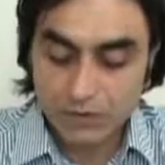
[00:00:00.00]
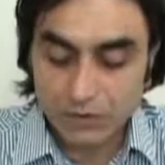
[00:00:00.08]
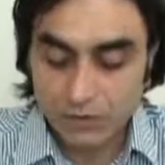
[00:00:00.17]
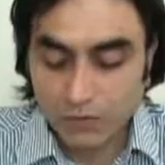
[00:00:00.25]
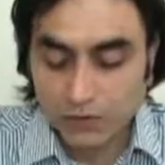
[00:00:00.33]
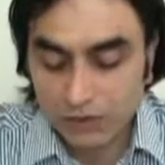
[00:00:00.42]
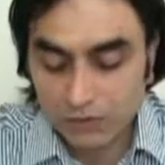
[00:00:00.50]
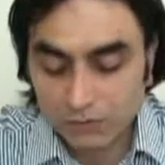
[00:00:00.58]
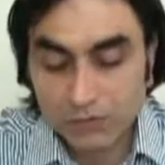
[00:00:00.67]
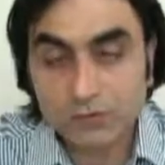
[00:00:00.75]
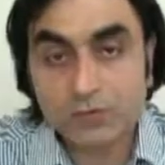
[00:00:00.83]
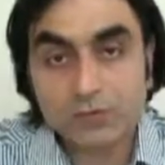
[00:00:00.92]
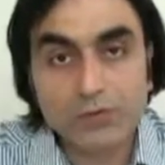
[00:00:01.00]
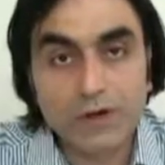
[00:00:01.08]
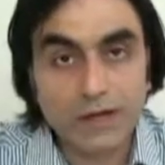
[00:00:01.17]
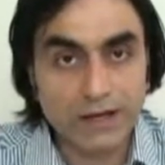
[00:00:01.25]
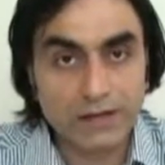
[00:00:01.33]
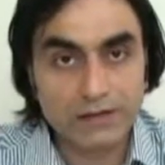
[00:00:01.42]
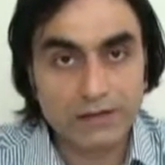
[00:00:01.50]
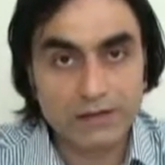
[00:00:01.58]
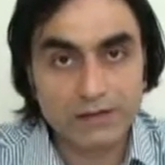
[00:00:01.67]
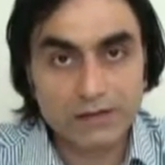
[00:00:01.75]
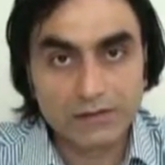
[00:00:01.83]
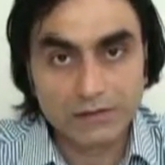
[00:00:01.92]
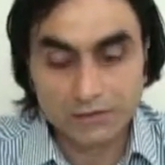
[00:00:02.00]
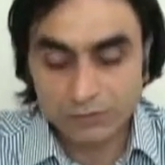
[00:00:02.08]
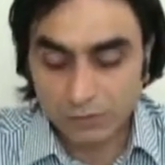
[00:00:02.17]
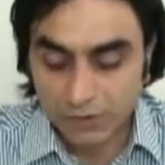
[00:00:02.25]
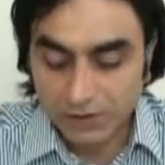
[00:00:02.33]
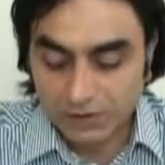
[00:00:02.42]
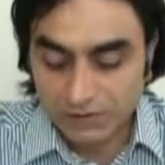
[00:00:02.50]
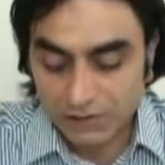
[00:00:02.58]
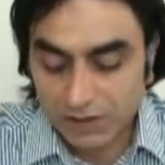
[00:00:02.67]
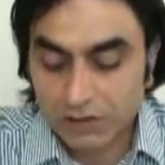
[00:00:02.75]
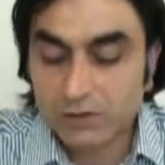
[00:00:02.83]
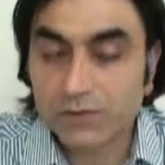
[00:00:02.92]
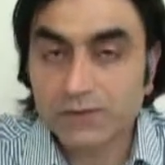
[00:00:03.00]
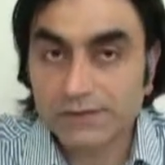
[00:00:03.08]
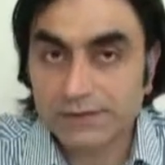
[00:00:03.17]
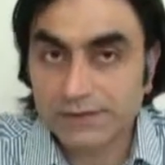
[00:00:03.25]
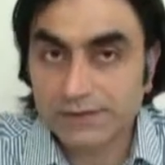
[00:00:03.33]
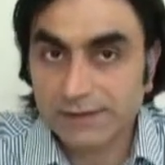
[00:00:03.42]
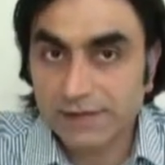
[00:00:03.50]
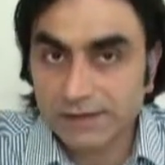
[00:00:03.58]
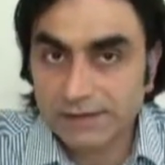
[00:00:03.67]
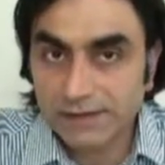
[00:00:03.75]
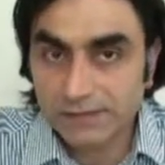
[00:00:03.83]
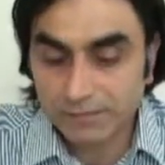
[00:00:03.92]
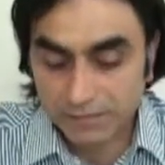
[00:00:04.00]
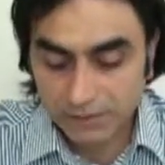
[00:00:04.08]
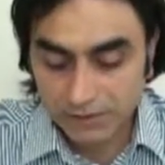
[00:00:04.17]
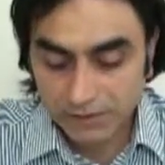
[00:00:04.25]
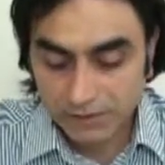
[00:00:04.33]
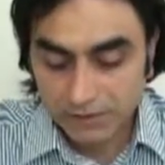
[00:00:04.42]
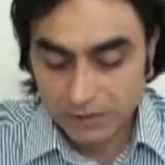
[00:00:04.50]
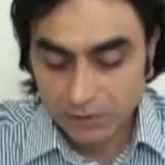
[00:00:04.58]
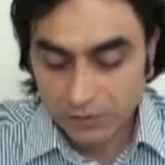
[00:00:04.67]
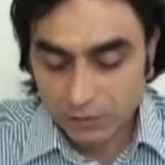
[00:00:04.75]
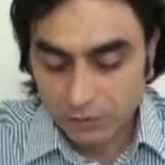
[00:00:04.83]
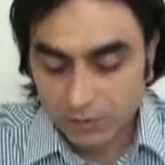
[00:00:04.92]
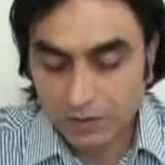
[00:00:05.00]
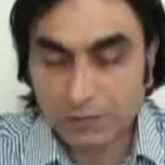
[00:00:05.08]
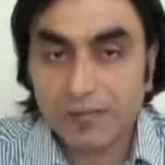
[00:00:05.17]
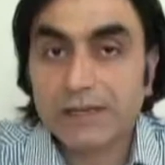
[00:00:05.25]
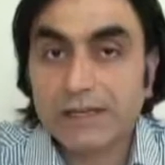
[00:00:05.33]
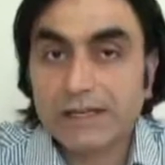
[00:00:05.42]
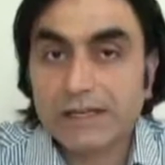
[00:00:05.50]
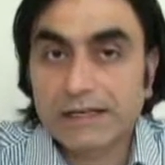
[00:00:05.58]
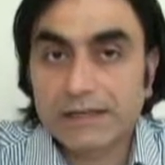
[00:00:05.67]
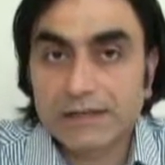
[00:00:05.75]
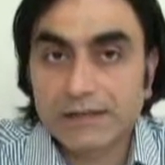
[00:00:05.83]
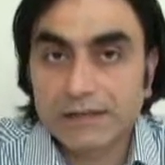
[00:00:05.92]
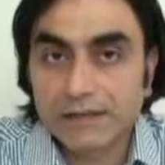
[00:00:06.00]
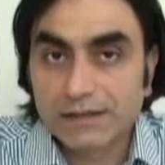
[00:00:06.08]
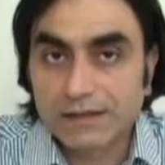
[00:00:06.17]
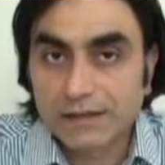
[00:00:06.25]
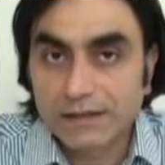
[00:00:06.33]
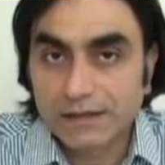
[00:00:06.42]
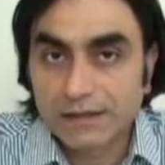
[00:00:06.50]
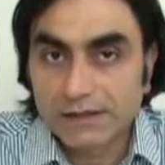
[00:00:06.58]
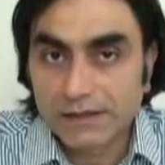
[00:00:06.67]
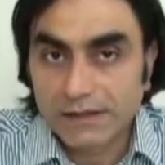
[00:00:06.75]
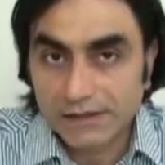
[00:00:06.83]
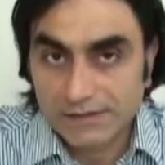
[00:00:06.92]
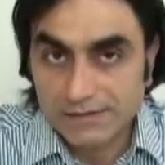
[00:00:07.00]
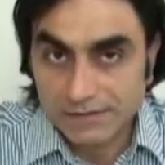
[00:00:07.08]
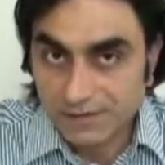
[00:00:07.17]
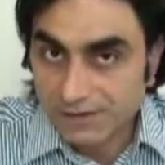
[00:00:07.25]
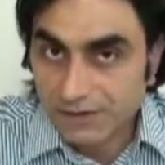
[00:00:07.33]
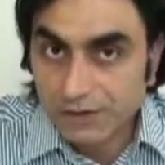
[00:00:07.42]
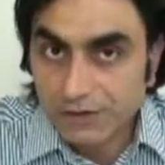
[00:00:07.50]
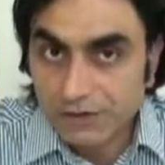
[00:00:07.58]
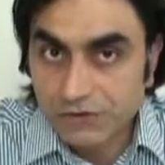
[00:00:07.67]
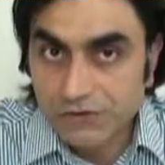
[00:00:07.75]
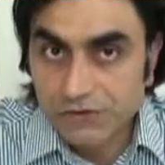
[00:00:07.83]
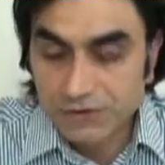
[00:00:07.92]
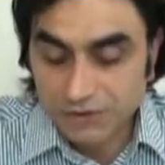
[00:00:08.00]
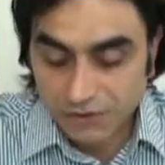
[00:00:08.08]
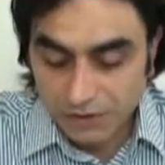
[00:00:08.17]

who are ulun nuha, who will try to understand them, who will make his research